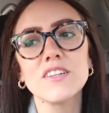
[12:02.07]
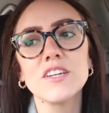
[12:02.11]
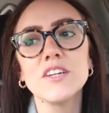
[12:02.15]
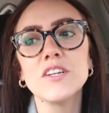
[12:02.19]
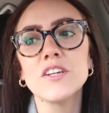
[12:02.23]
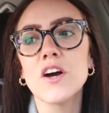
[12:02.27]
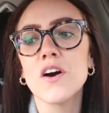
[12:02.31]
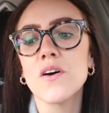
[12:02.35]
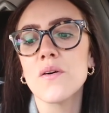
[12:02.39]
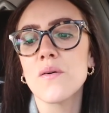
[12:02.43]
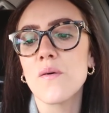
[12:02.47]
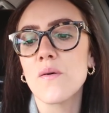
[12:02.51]
you
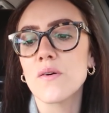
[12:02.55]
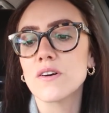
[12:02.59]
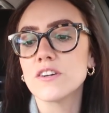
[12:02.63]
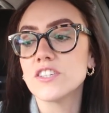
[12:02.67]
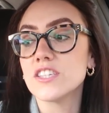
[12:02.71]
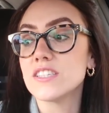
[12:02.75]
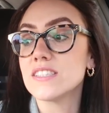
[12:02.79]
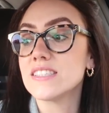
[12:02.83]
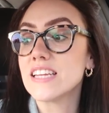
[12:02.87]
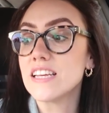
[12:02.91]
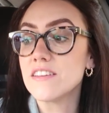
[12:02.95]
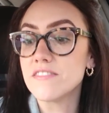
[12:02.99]
know, or
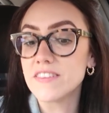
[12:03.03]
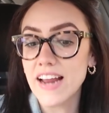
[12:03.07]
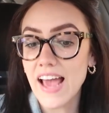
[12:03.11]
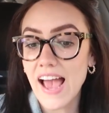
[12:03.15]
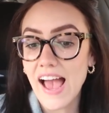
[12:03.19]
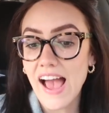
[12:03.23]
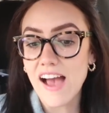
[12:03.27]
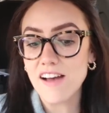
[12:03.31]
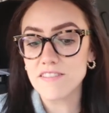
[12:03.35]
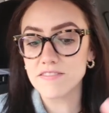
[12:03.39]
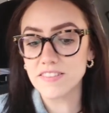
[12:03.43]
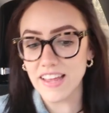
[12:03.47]
just even
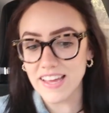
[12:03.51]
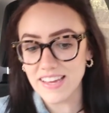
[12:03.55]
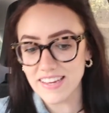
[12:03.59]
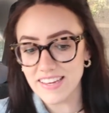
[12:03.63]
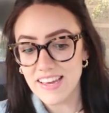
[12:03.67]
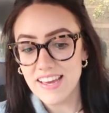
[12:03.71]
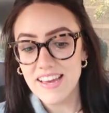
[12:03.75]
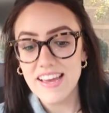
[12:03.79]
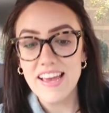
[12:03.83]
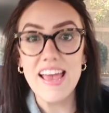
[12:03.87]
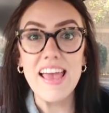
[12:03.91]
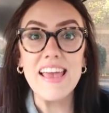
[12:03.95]
have like
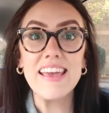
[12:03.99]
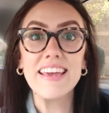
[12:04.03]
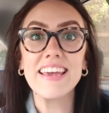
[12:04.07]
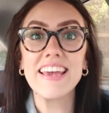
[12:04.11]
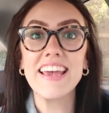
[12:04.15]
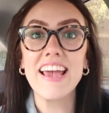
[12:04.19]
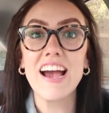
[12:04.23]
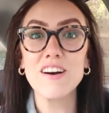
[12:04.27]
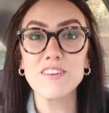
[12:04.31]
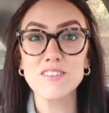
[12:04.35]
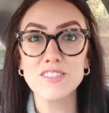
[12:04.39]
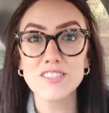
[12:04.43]

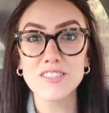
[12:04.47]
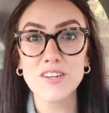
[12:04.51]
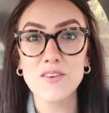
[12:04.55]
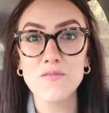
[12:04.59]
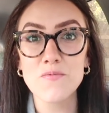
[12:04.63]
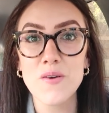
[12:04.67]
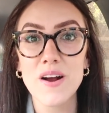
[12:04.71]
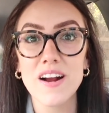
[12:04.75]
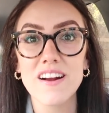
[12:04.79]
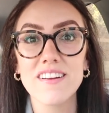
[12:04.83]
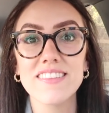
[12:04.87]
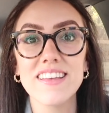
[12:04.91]
hanging out
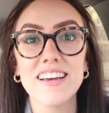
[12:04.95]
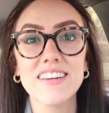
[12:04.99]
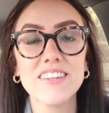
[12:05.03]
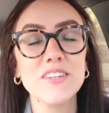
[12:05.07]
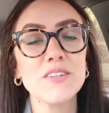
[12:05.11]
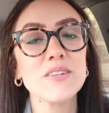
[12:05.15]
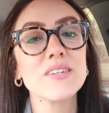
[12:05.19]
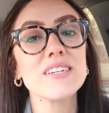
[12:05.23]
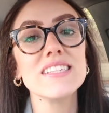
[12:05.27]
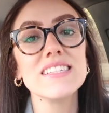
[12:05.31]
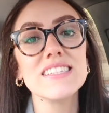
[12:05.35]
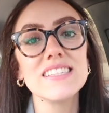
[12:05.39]
somewhere that
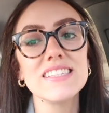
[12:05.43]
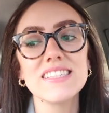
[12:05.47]
you can